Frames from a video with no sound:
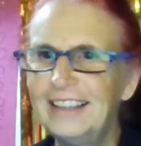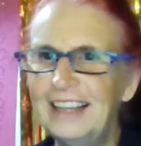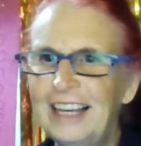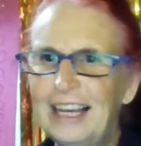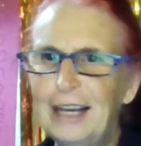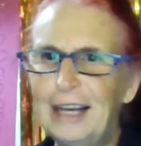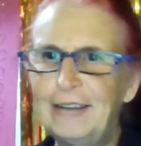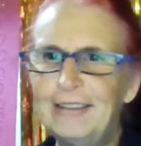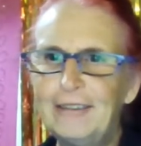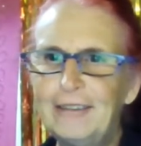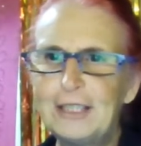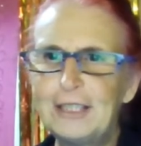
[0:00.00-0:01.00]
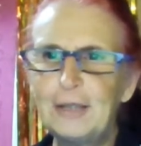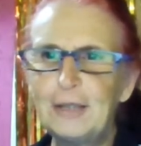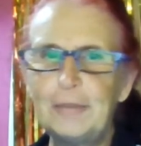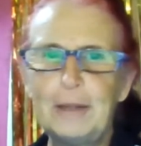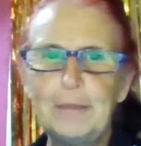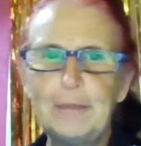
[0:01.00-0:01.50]
Oh, and I've just got my
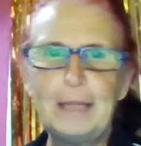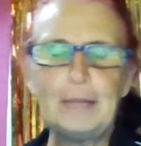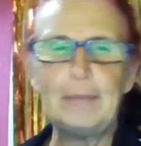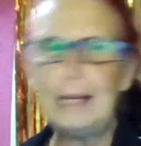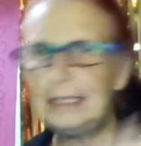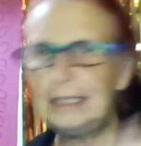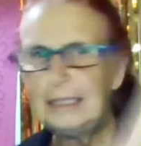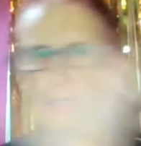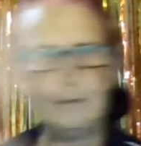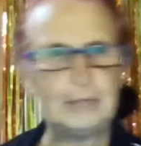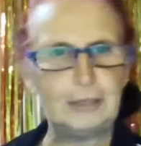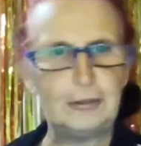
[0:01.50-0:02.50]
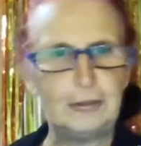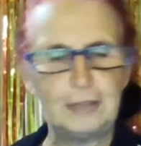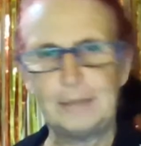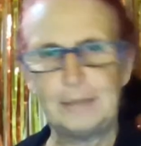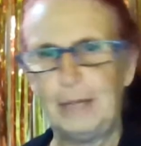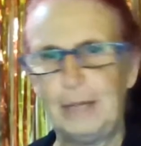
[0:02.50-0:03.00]
big banner comes across
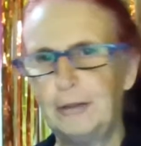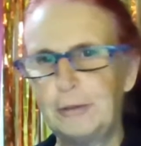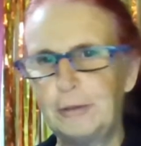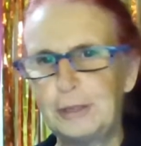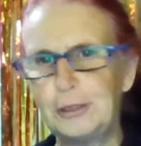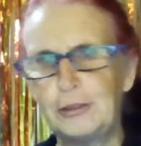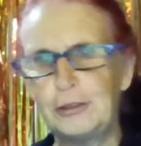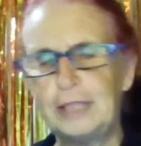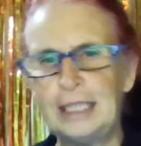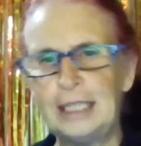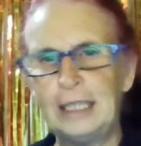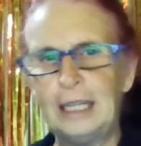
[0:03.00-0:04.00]
my whole screen.